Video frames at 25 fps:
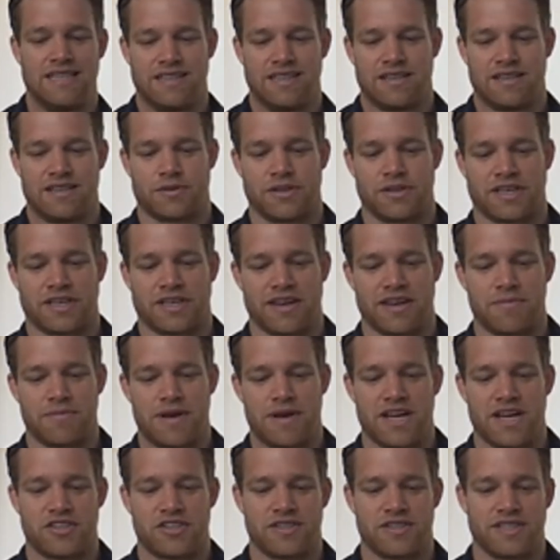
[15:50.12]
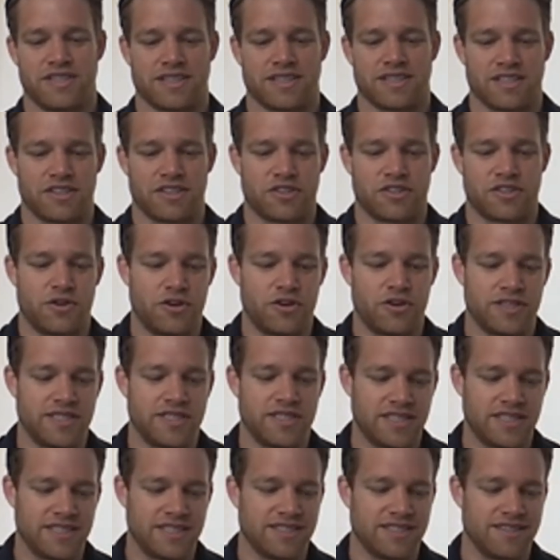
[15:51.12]
or you can imagine that the
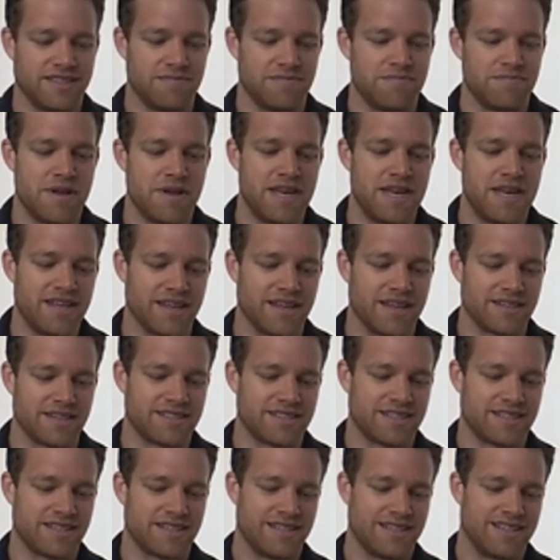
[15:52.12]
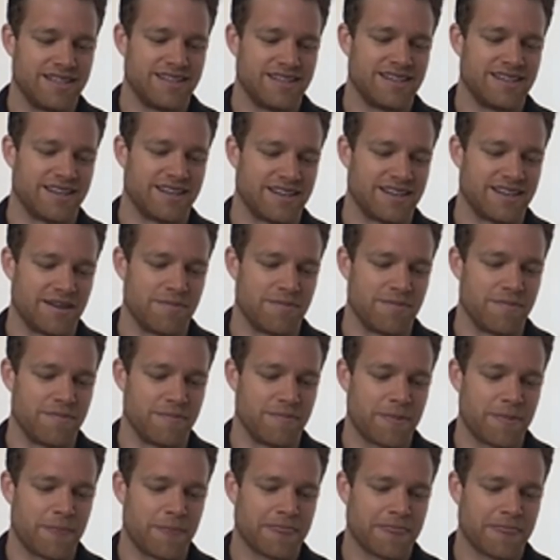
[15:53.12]
thirty minute
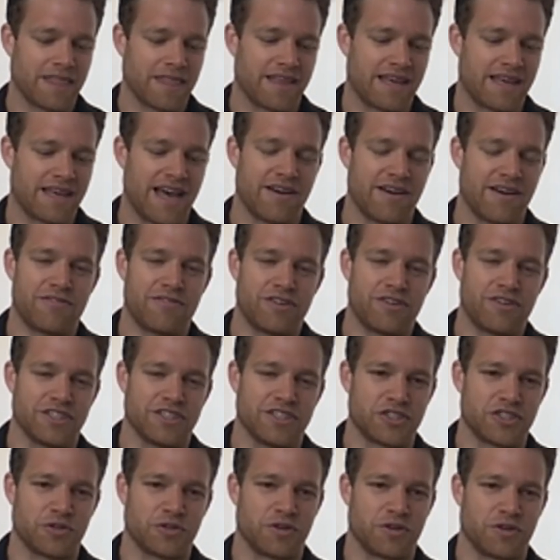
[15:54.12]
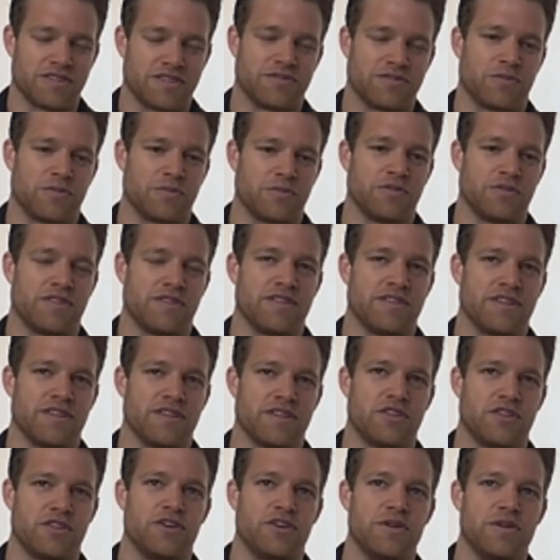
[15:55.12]
um, average or the
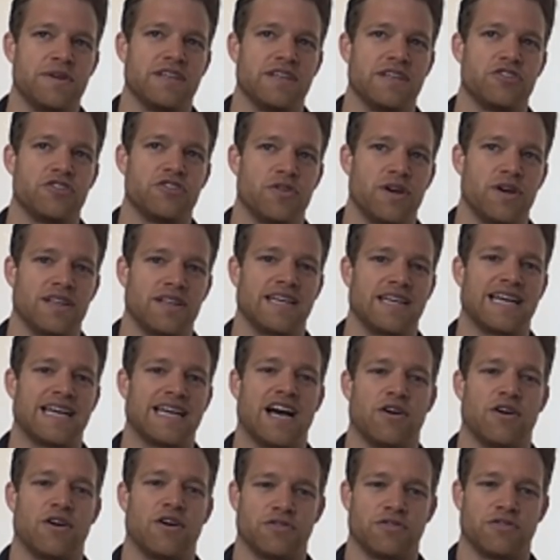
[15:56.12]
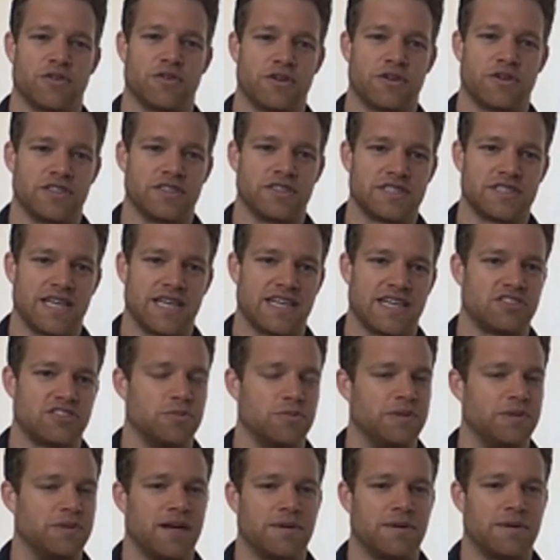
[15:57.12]
thirty minute trailing count of orders has to
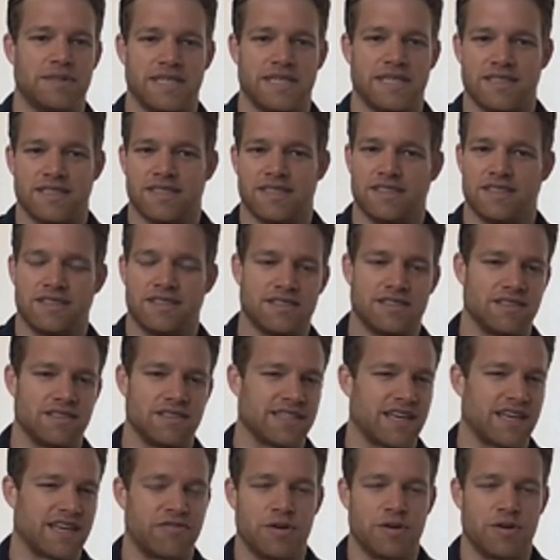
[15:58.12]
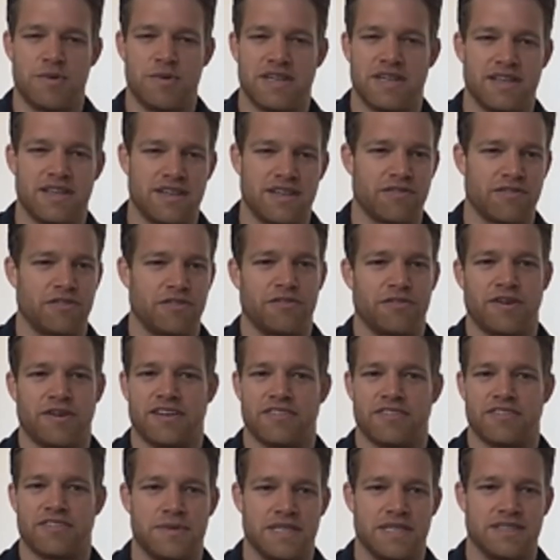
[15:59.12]
be updated like every minute, every
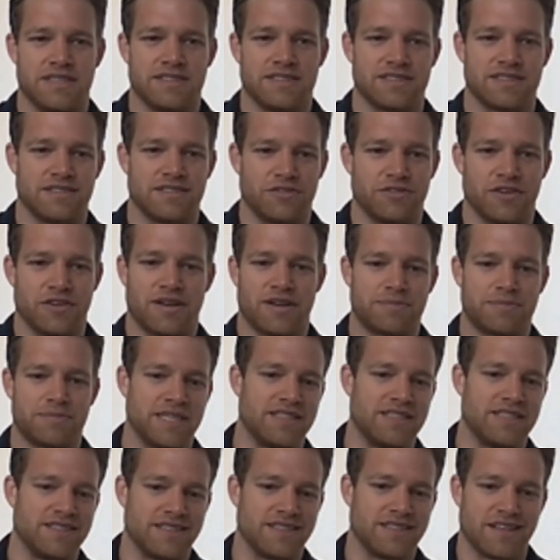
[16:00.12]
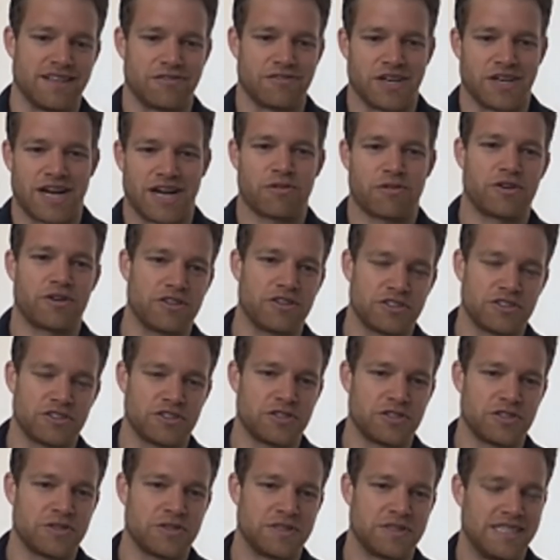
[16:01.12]
five minutes. If you updated it every hour or
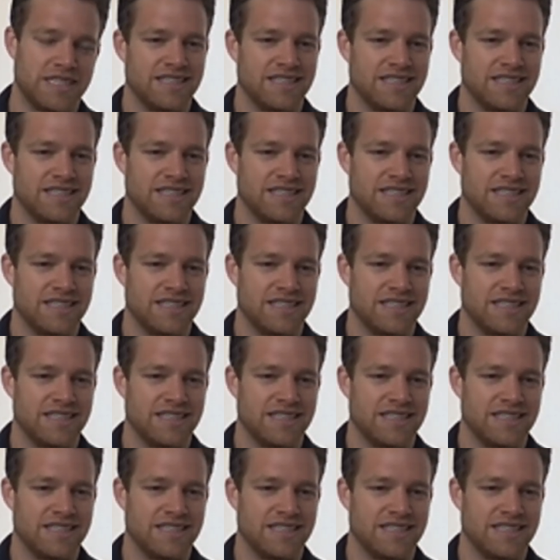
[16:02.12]
so,